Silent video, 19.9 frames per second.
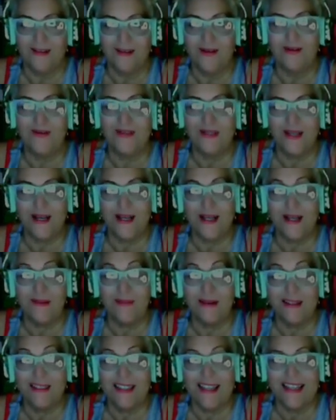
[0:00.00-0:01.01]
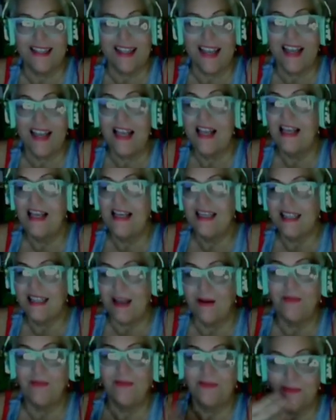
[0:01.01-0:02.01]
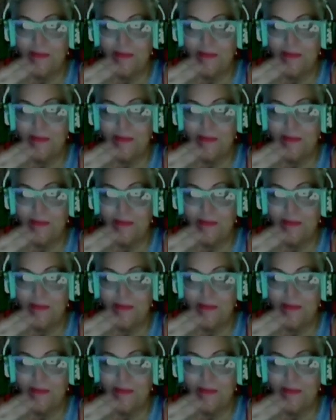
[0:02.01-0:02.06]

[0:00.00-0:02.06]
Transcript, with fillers: We were talking about that, like that